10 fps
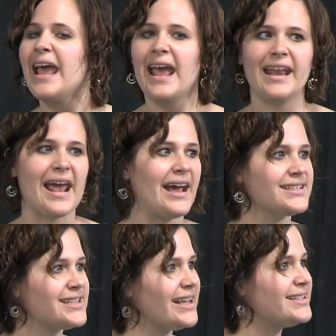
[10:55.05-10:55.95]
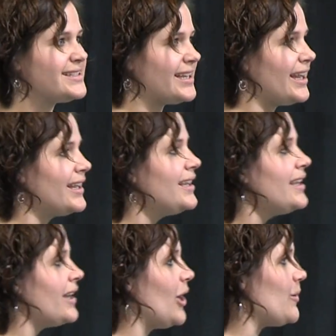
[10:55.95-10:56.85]
And as they sing,
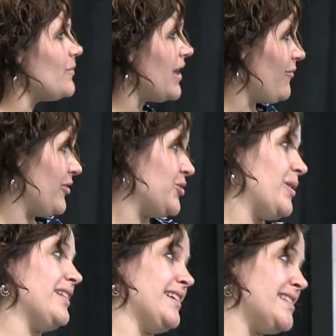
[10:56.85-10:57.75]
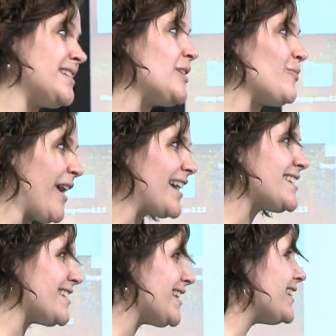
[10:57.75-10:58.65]
and we're doing listening
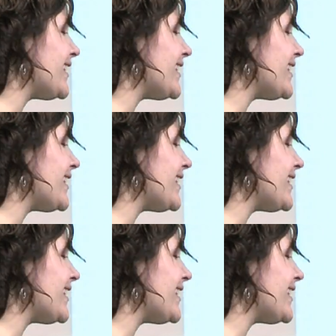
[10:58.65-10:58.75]
practice at